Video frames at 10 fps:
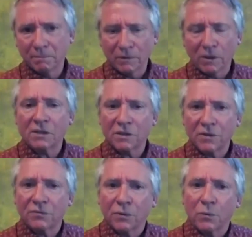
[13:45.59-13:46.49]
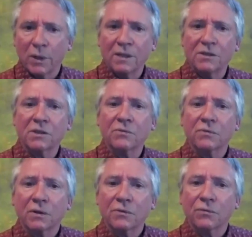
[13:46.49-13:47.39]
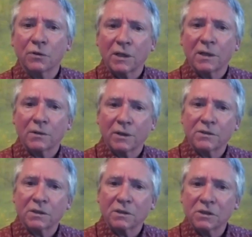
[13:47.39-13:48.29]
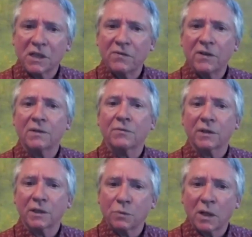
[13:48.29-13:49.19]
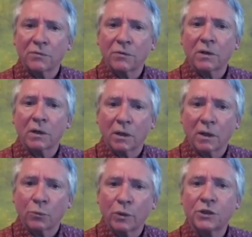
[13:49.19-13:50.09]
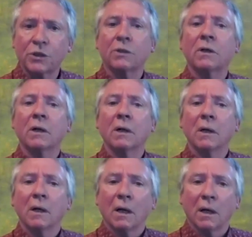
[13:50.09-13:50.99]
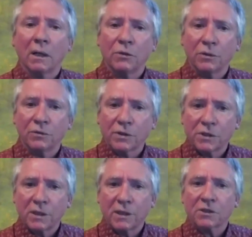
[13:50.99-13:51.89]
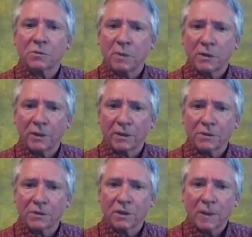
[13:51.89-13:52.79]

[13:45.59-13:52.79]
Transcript: lots of different ways of looking at things and conceiving of things, we'll have a richer university experience.